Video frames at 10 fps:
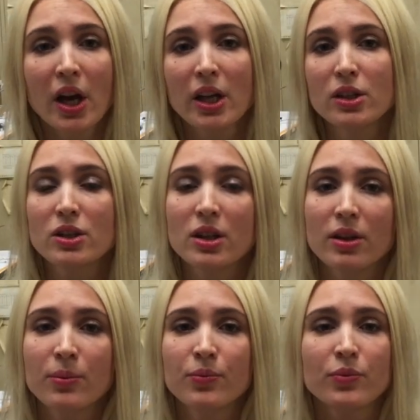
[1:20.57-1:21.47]
and
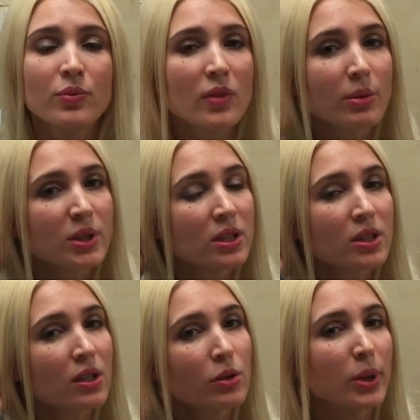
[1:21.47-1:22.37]
um, I'm going to
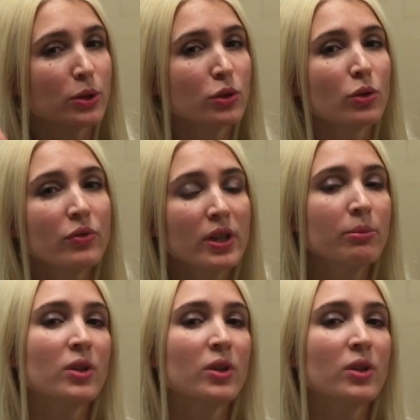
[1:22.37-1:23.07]
tell you about two of them.